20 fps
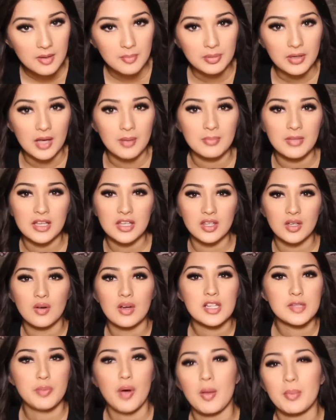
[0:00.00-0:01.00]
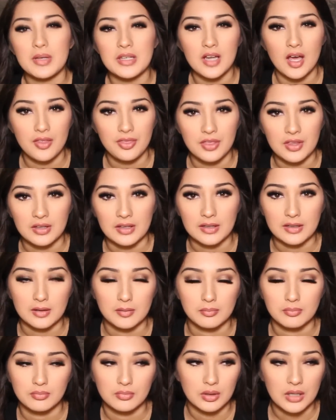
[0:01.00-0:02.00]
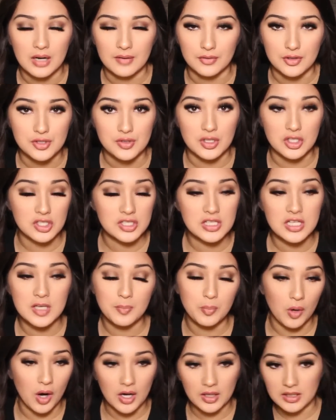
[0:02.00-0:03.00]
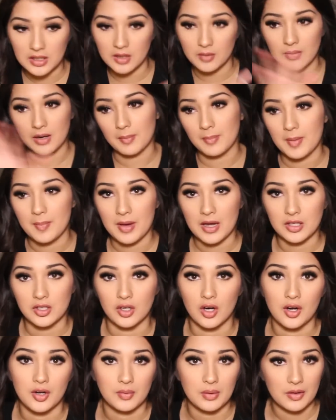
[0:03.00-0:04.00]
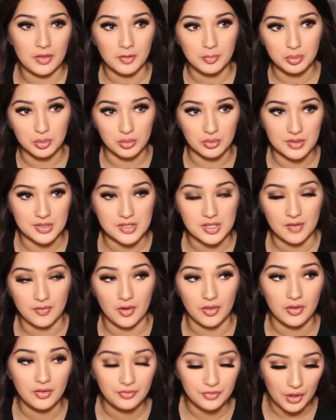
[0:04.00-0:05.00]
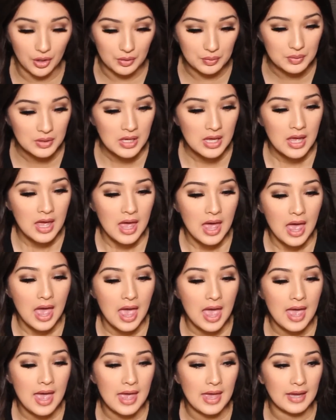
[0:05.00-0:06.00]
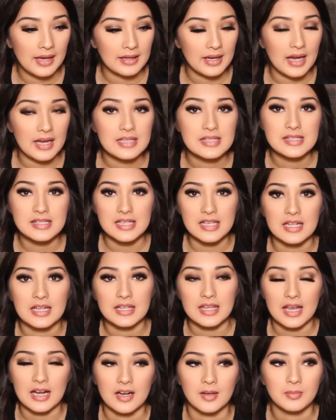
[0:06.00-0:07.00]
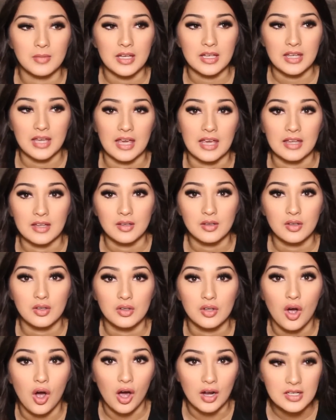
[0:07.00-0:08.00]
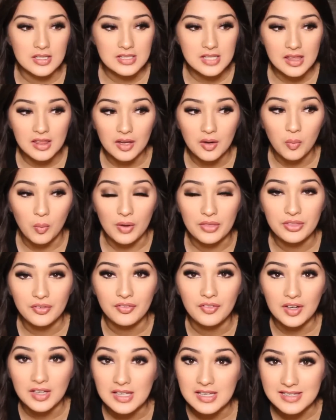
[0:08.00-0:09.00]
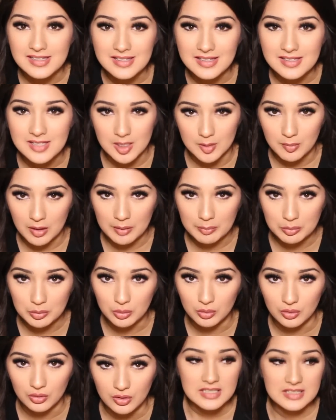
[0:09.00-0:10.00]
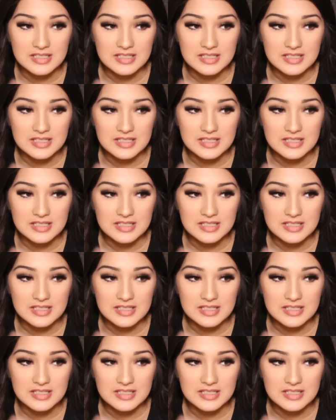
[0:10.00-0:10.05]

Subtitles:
But I'm like, you know, it's probably nothing, like, whatever. So I just keep walking around my backyard, around the pool and stuff on the phone, and I see it again, and I'm like, hey, honestly, like, what the fuck is this in my pool?